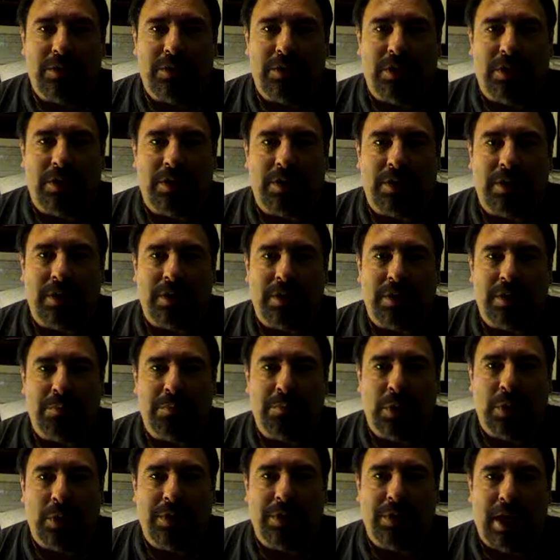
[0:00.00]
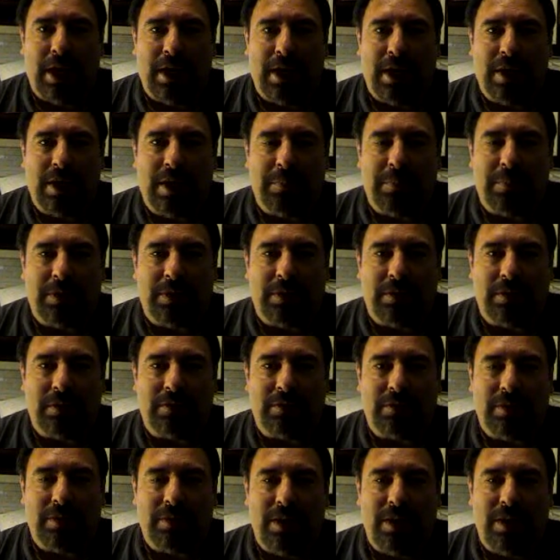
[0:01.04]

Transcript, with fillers: took it in boot camp, and